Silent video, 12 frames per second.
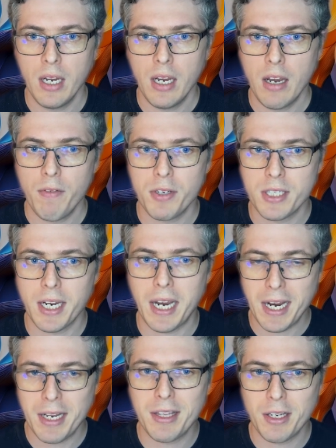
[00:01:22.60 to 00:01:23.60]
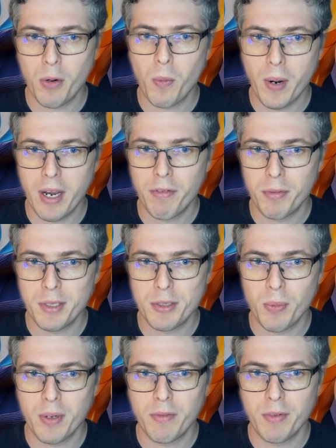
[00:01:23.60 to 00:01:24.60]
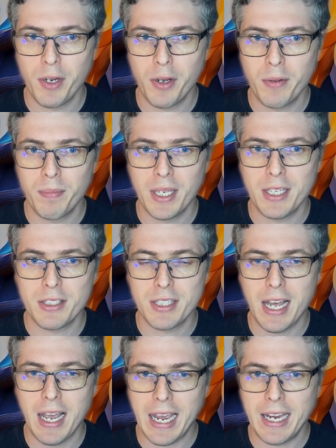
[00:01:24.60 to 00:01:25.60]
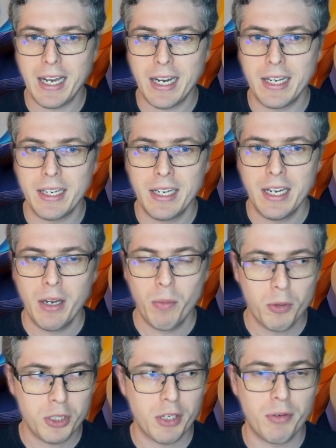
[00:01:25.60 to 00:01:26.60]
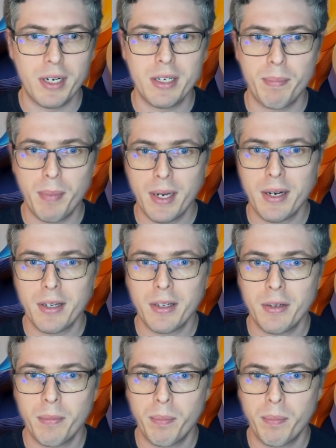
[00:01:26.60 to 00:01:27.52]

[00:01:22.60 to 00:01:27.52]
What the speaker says: If you take anything away from this one video, it's that AI will generate better